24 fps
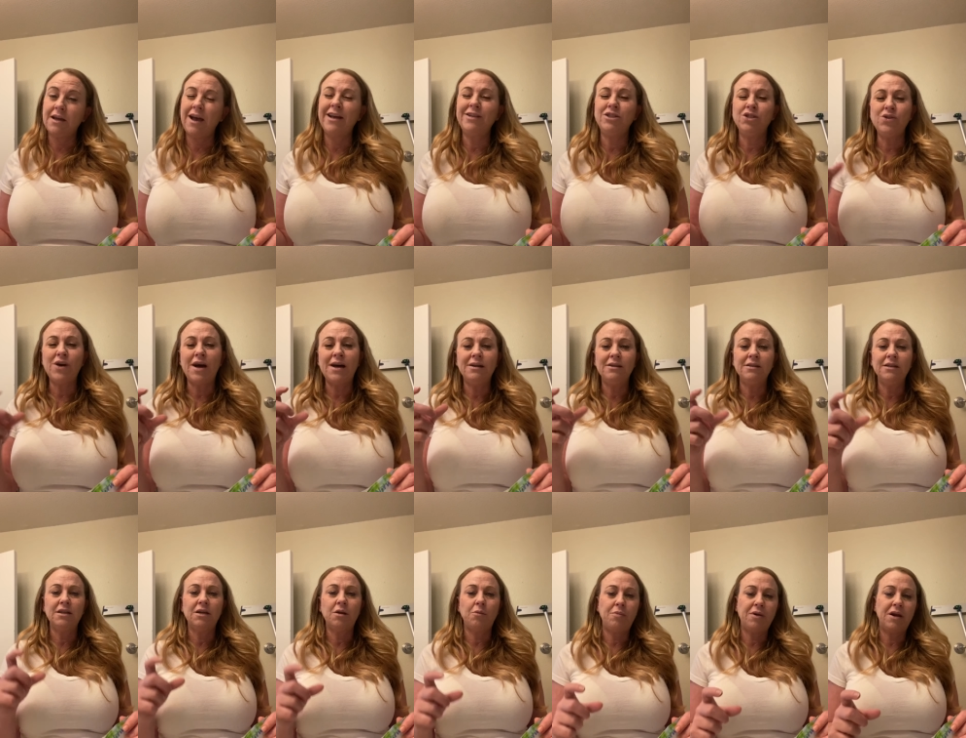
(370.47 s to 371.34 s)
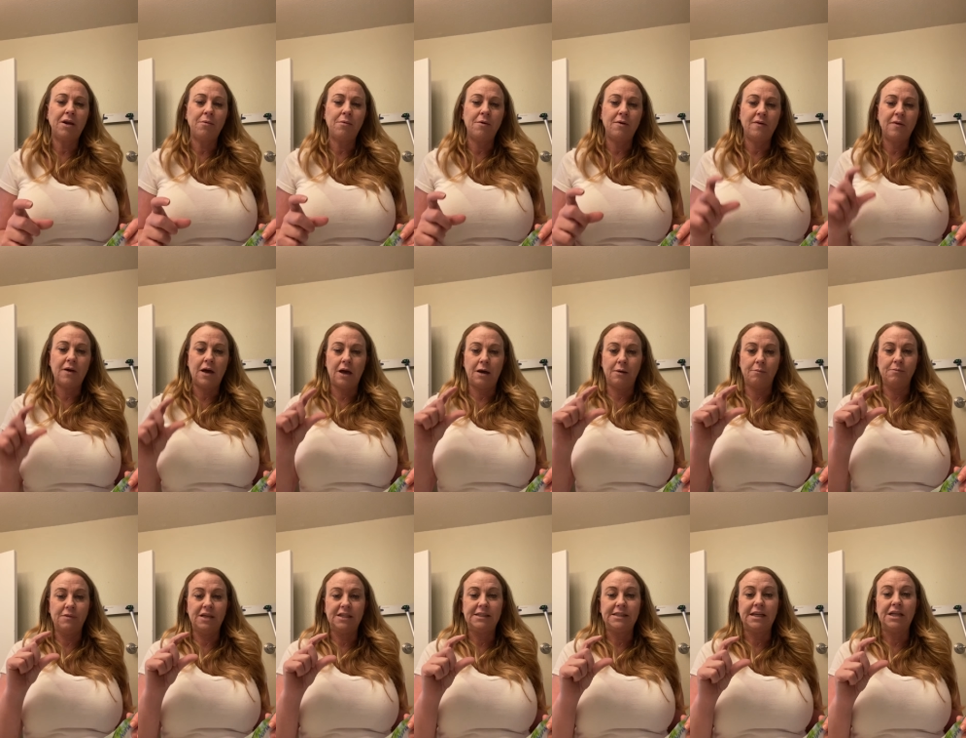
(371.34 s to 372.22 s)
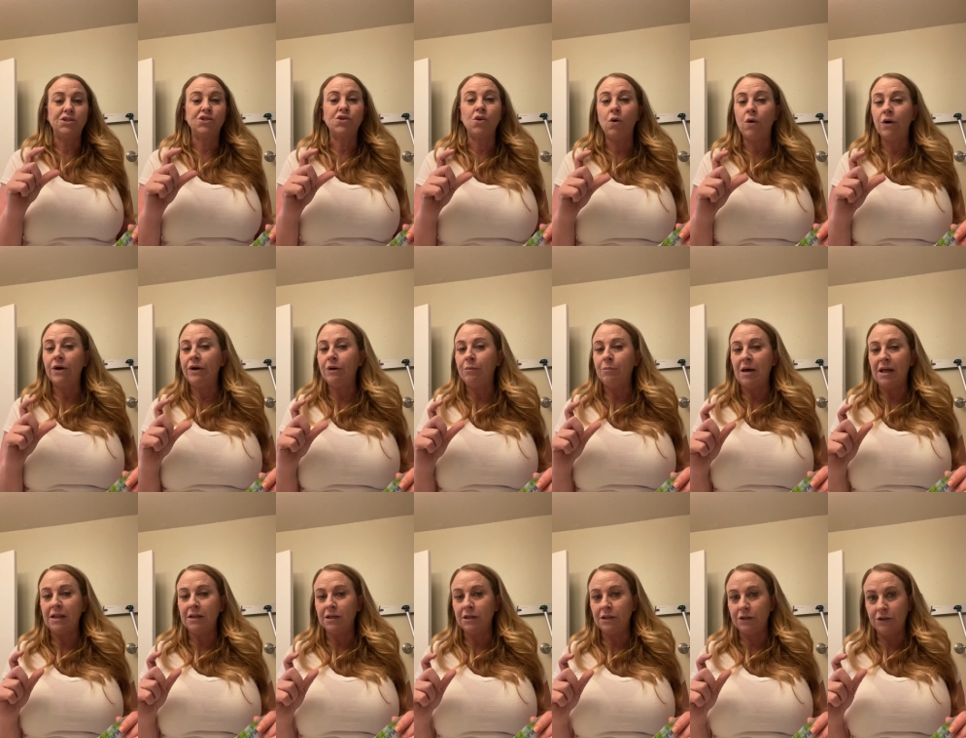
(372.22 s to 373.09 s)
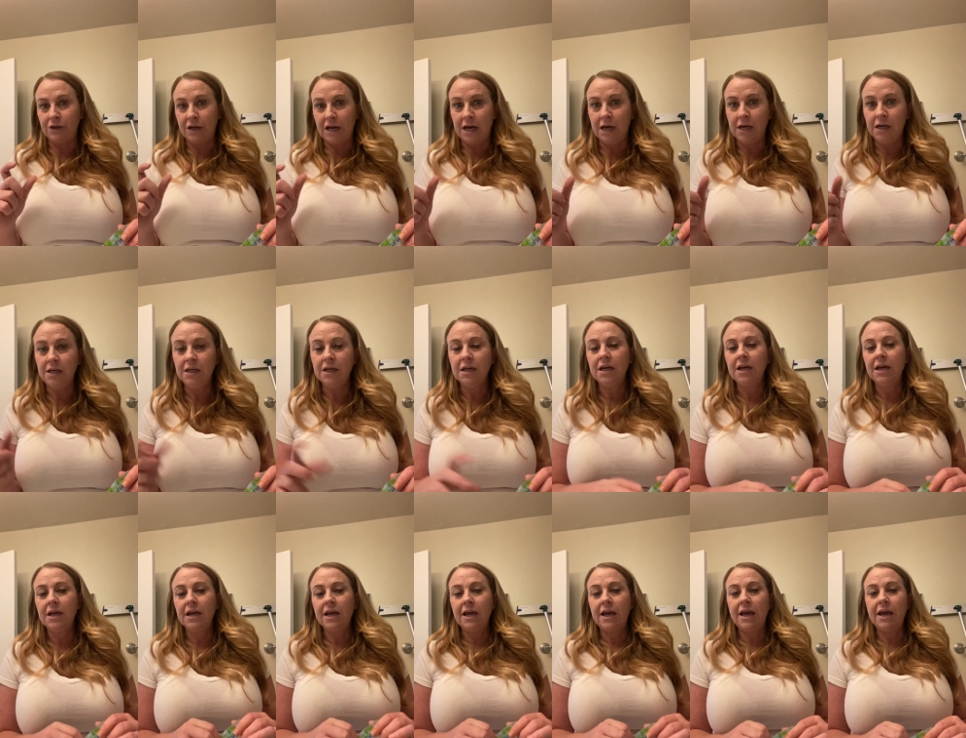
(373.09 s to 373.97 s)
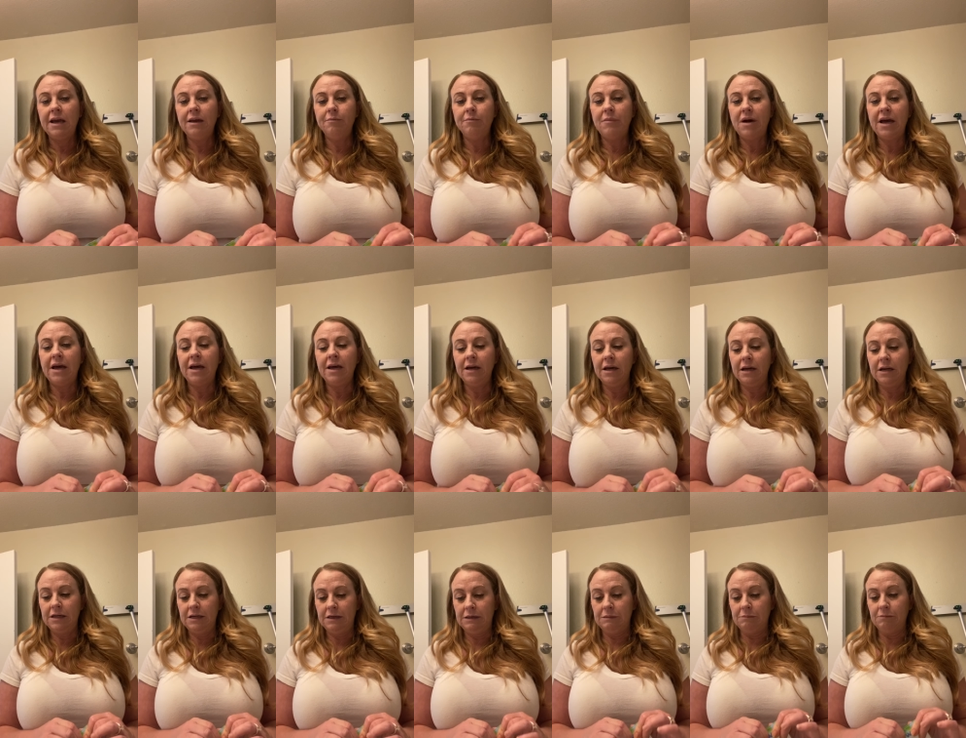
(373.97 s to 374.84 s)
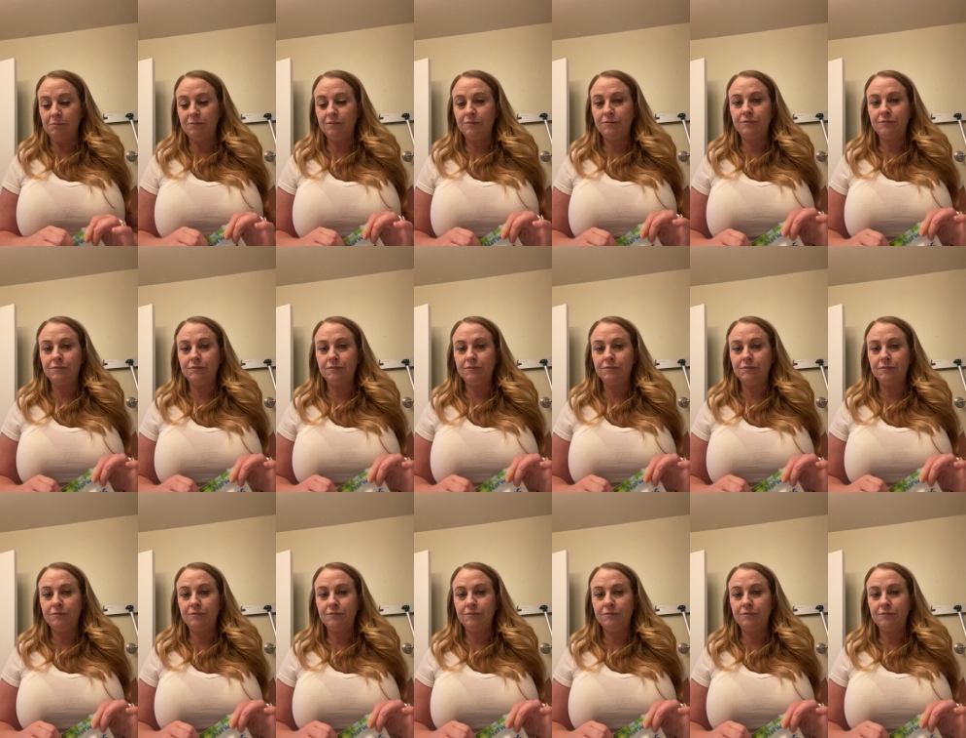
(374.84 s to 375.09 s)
I do add a little bit of um, essential oil, Melaleuca, in my um,